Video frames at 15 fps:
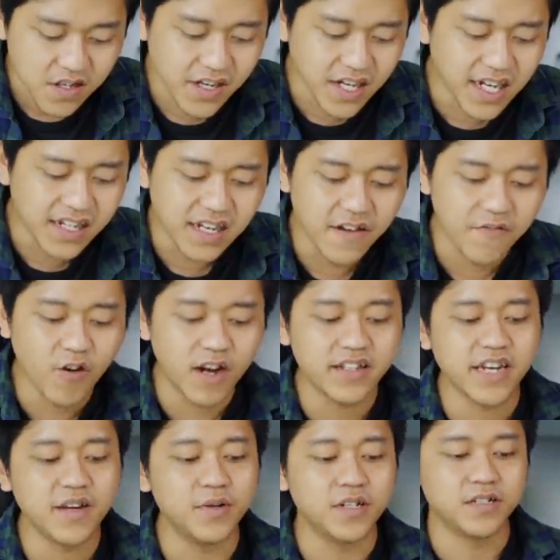So I guess I have one
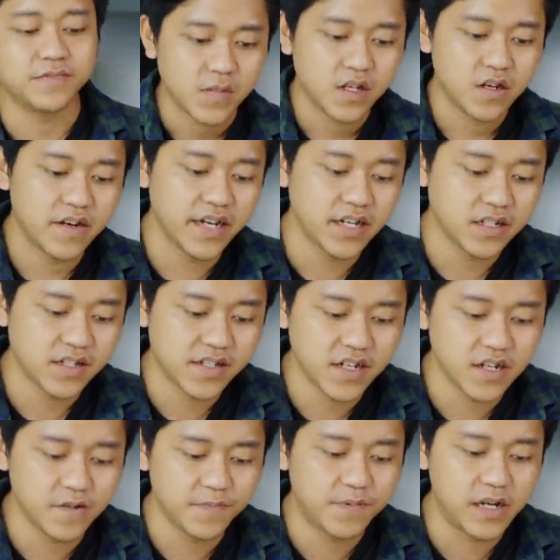table. All right,
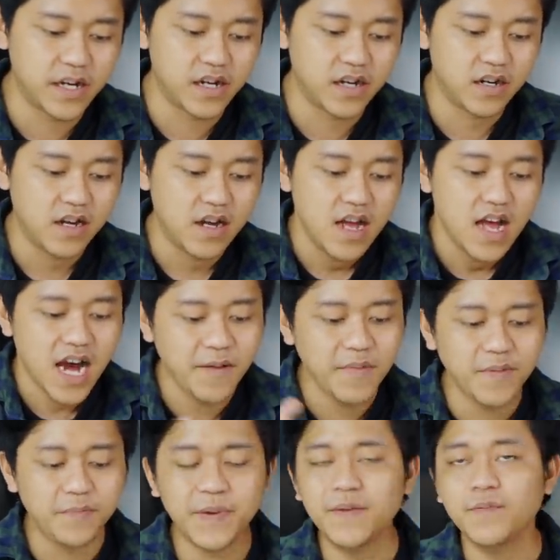single player. I
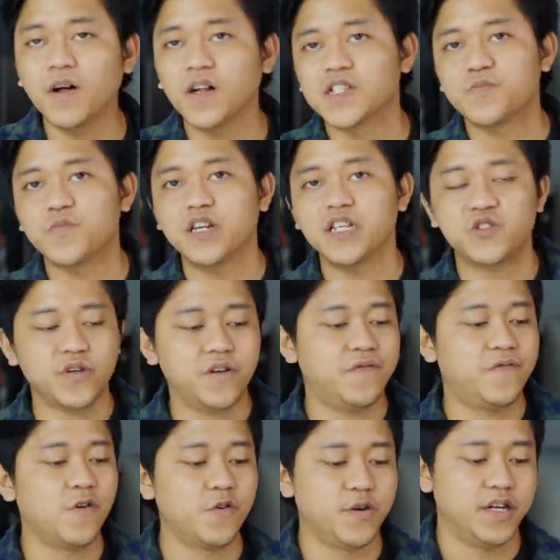mean, pinball is pretty
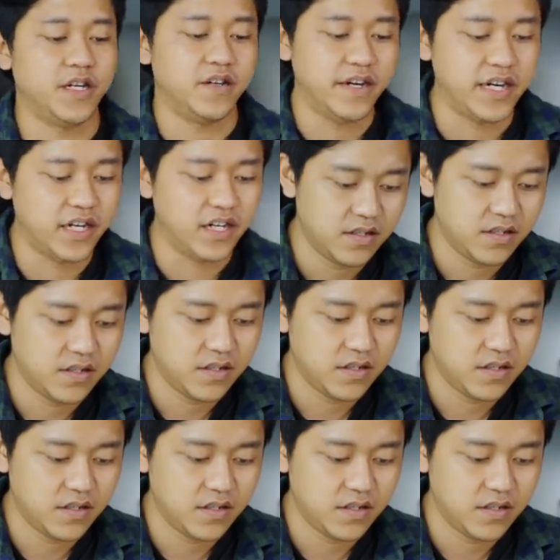straightforward, right?